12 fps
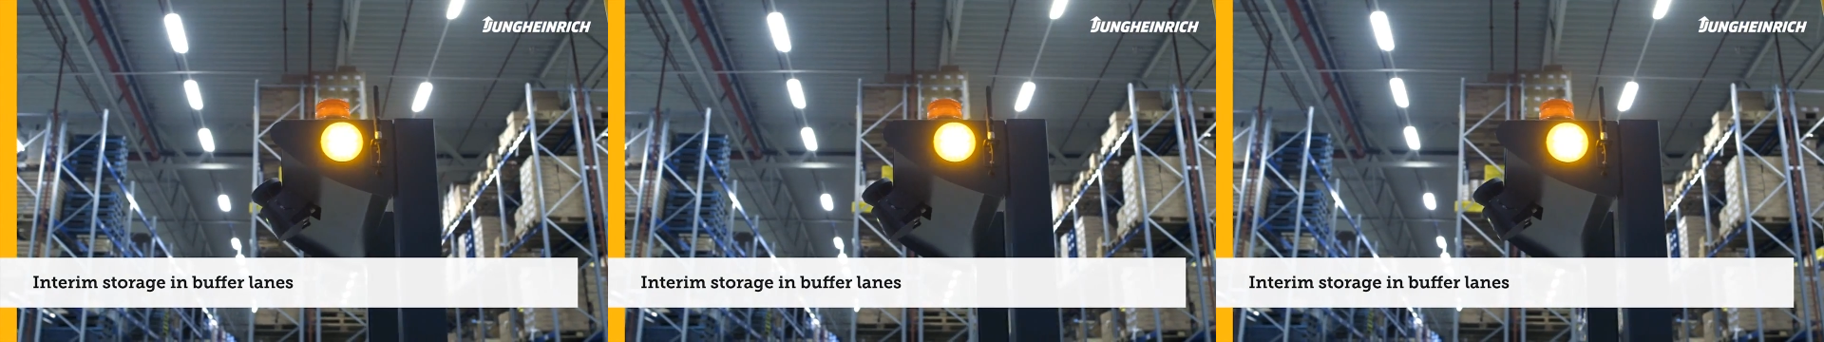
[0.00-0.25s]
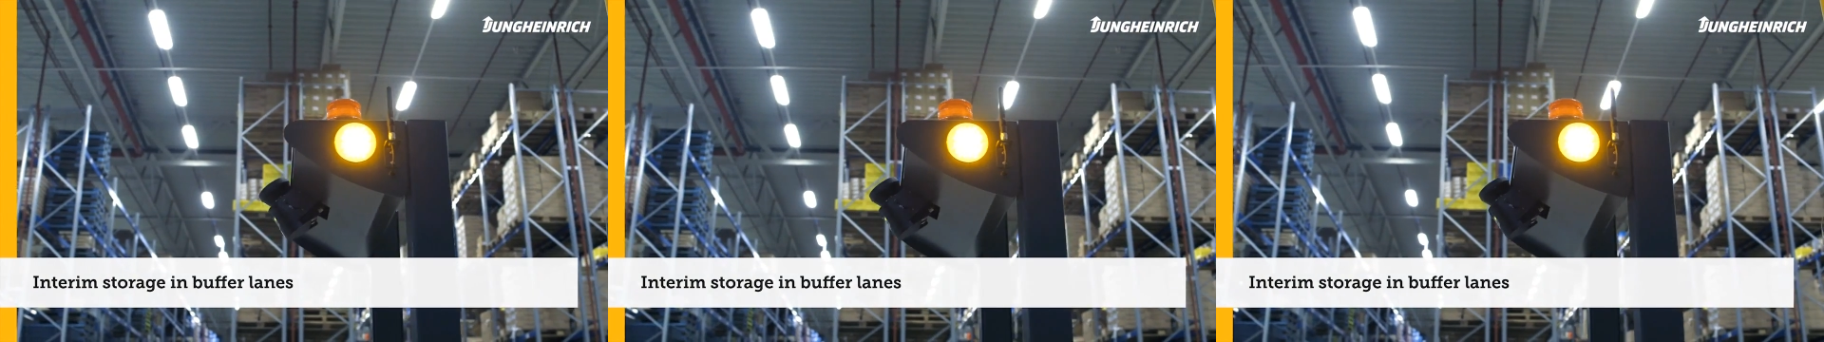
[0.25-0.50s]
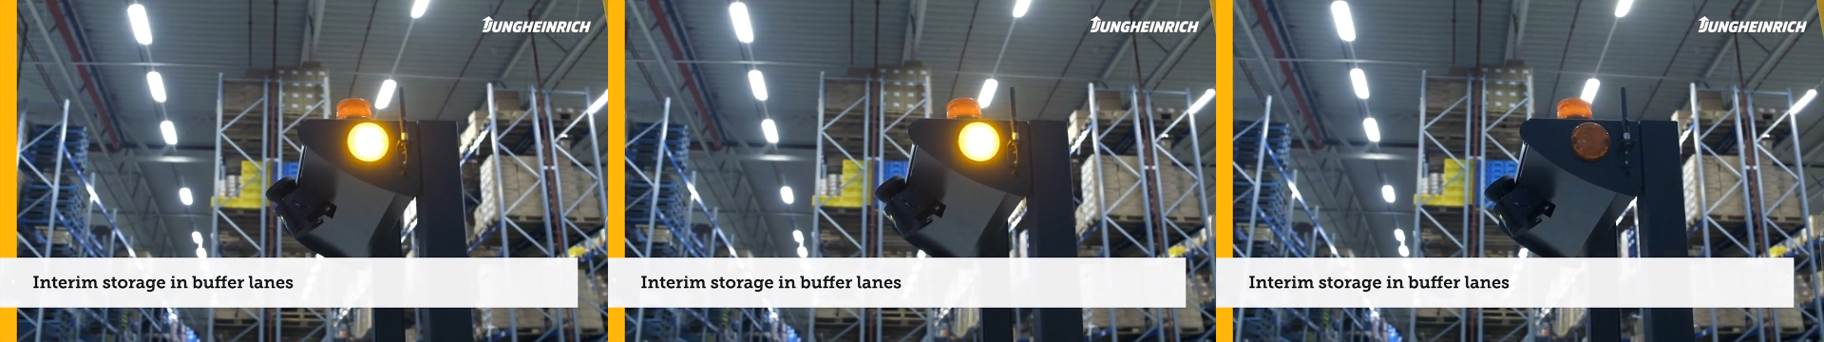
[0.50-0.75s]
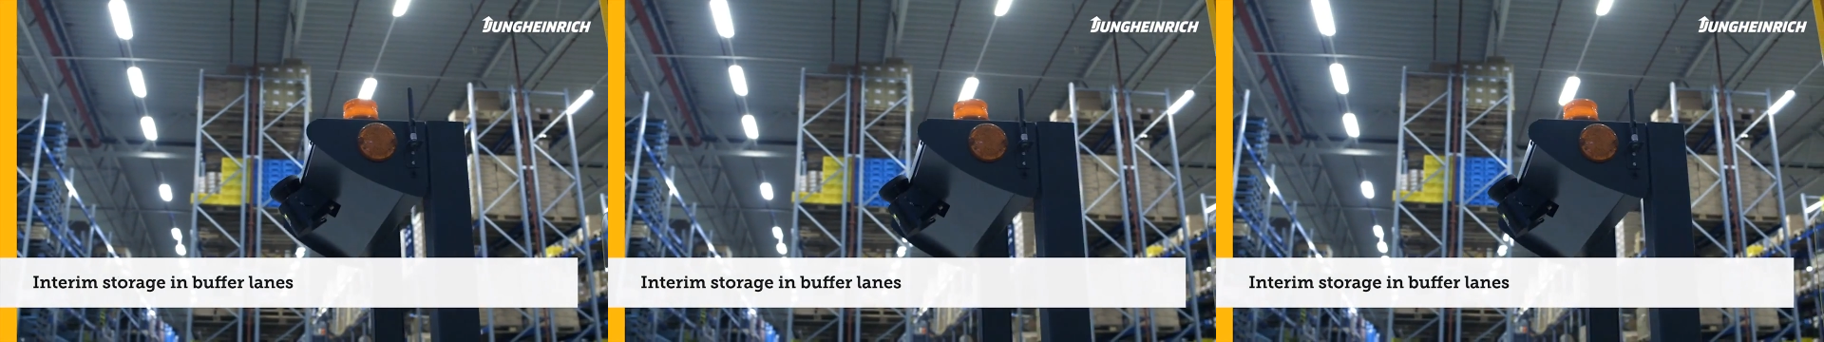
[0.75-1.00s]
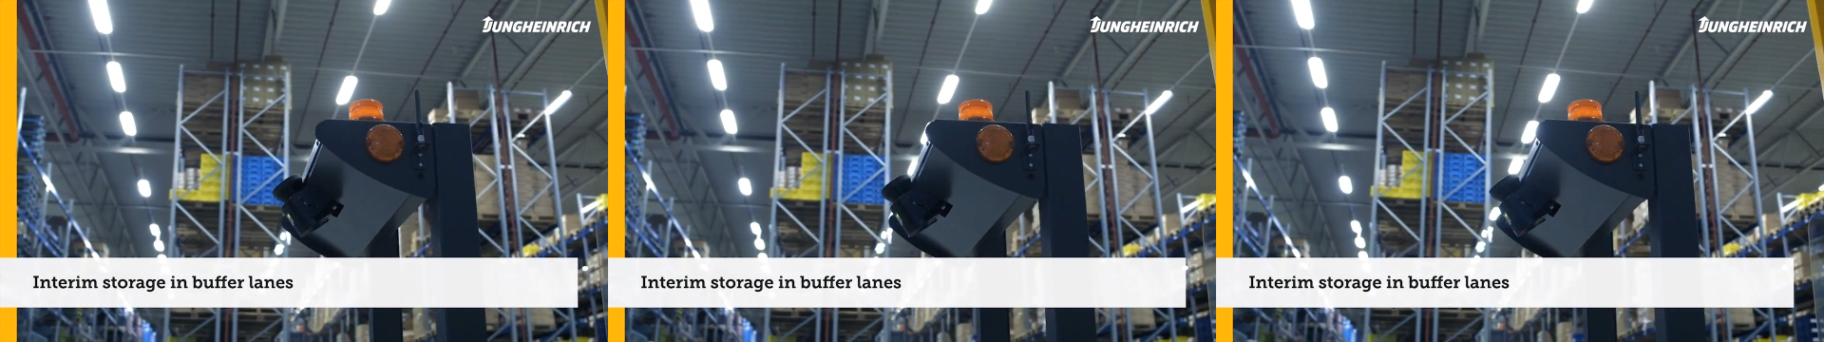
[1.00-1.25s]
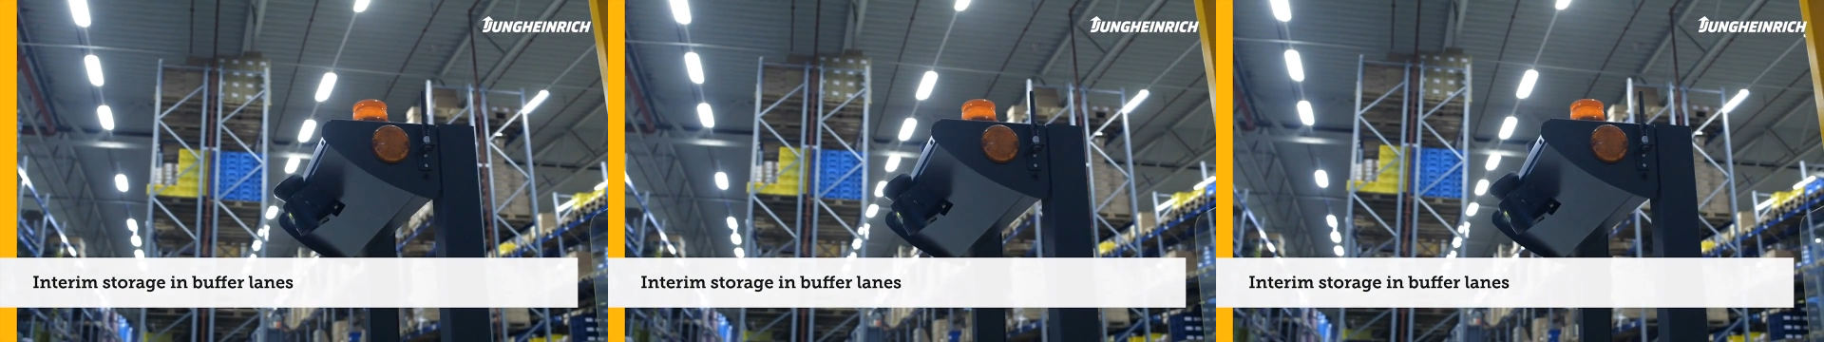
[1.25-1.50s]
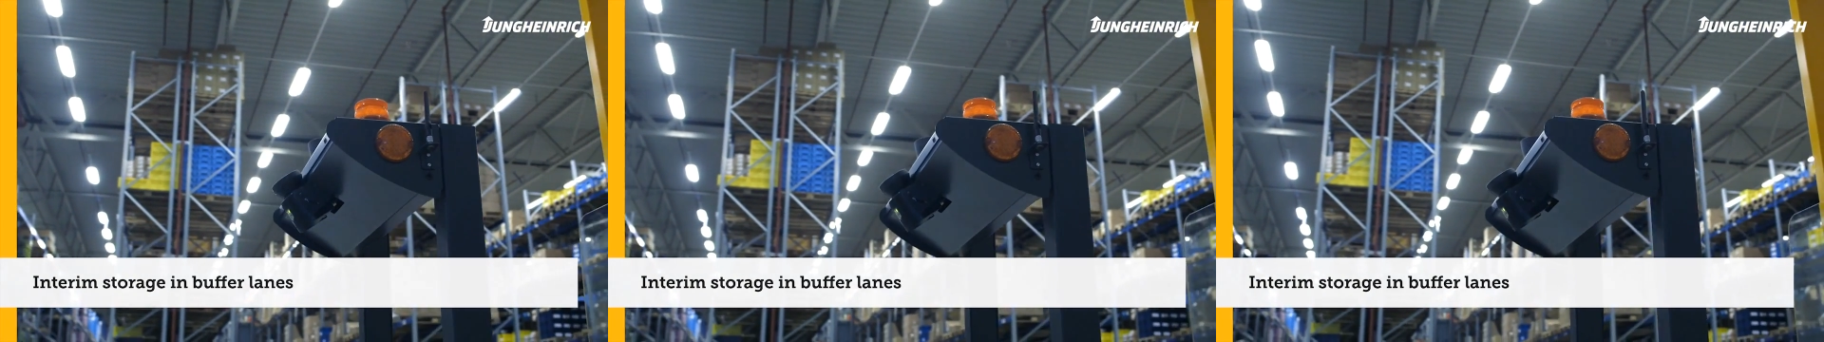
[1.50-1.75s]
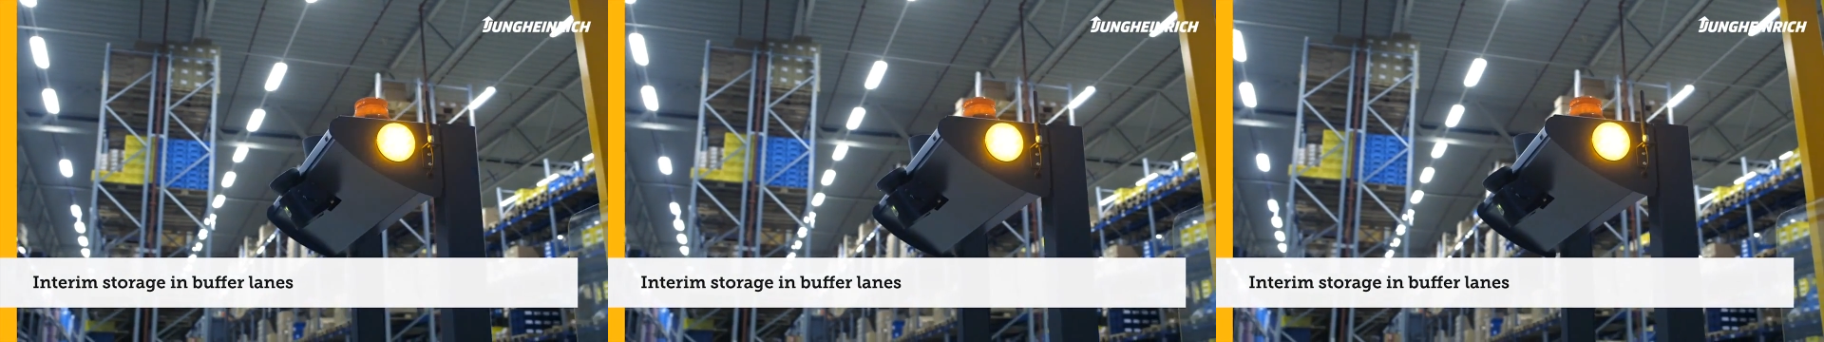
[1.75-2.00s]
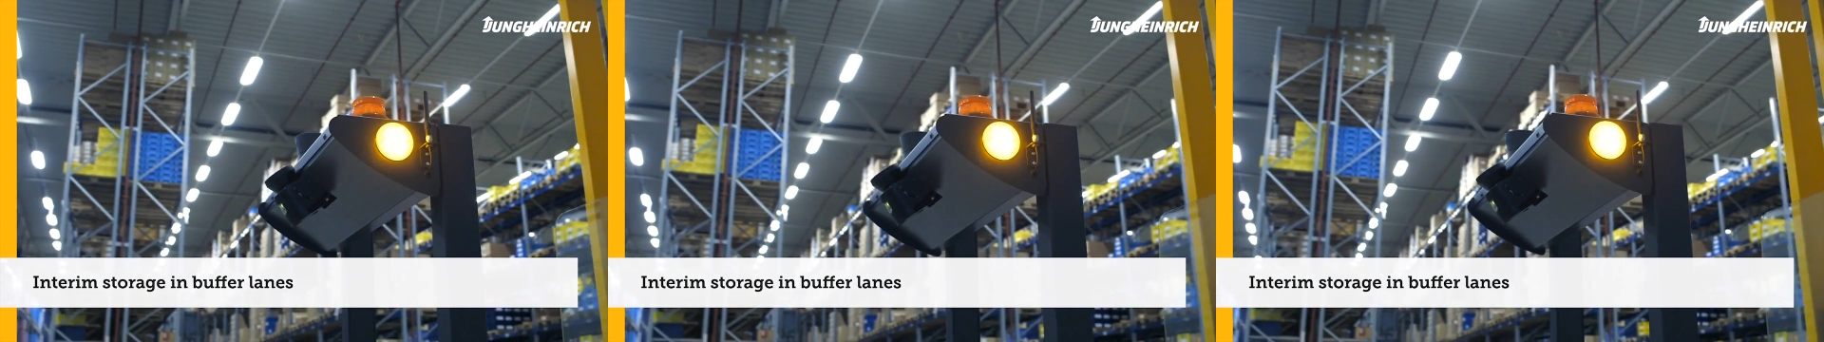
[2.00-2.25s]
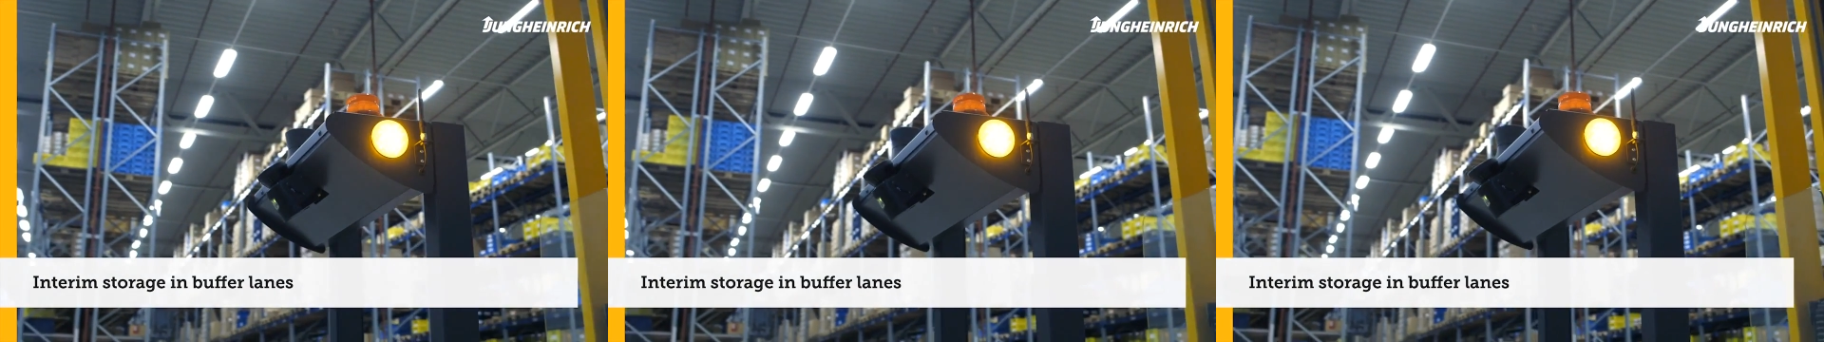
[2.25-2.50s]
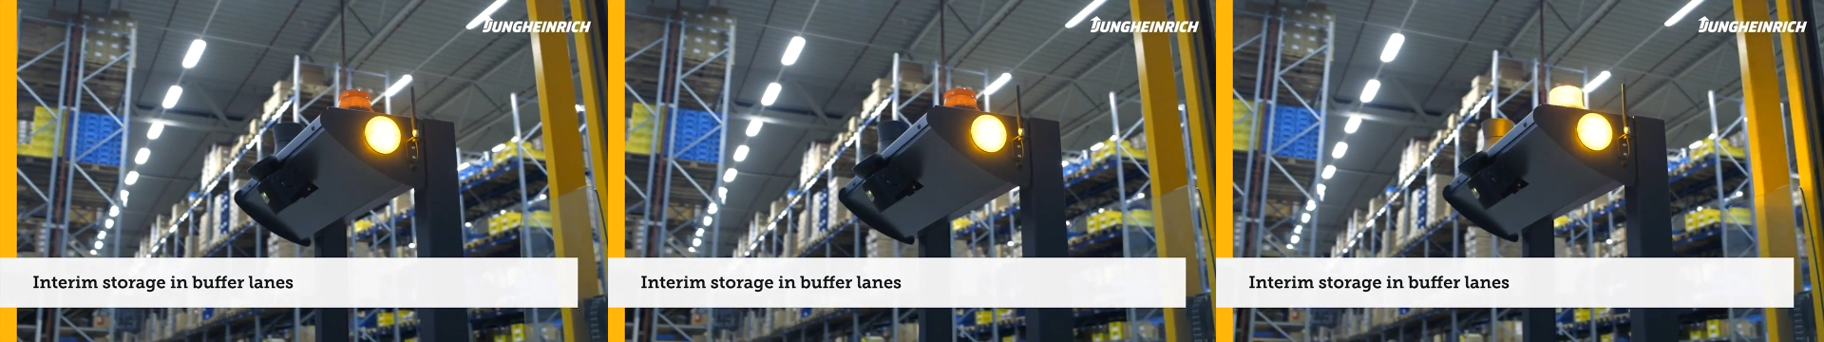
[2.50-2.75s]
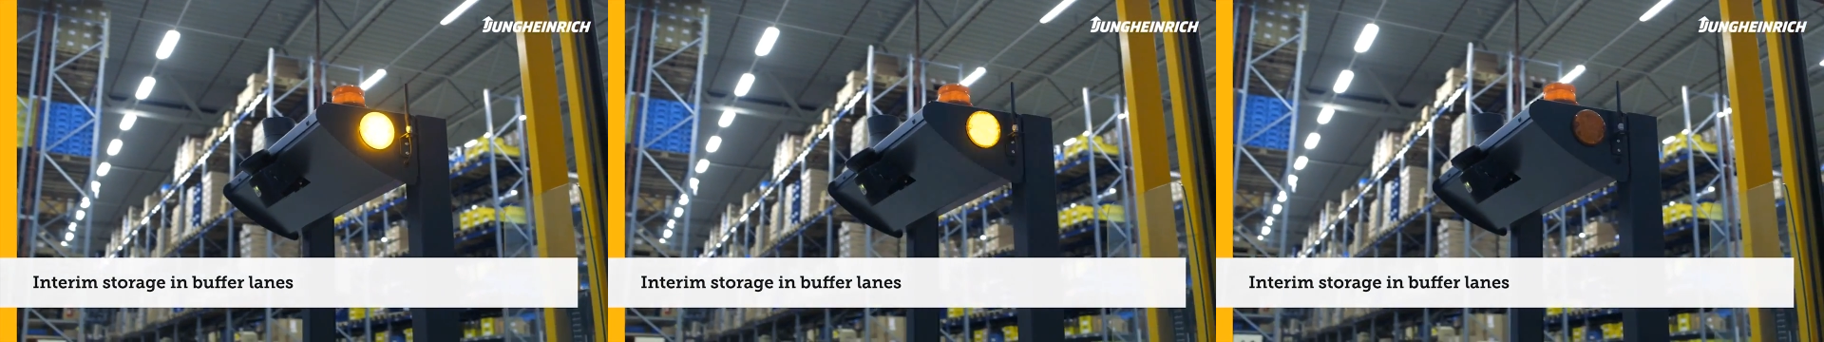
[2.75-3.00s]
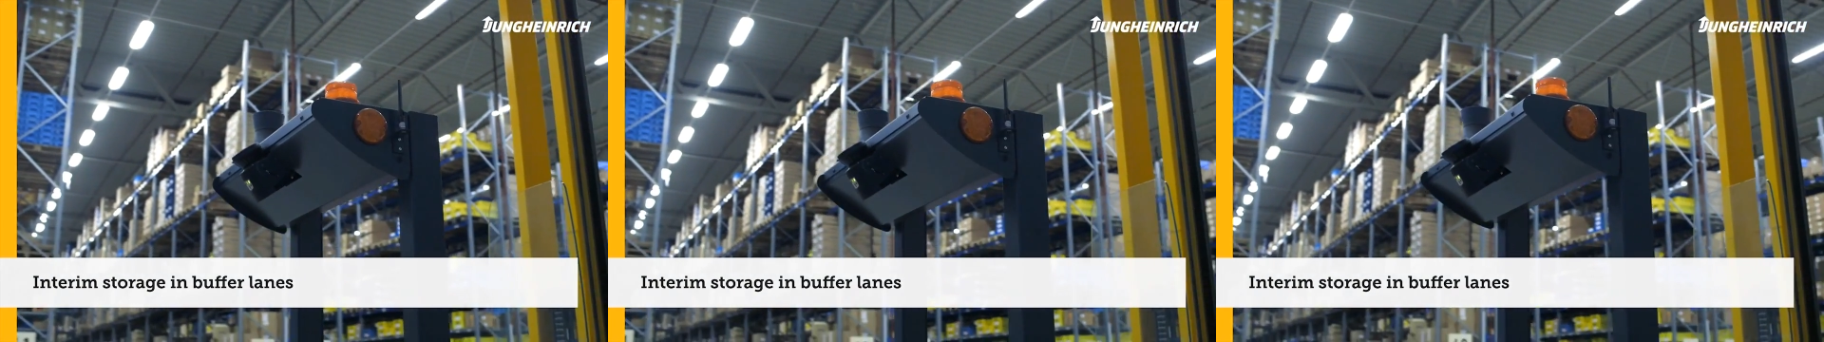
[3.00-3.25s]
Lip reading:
(no speaker visible)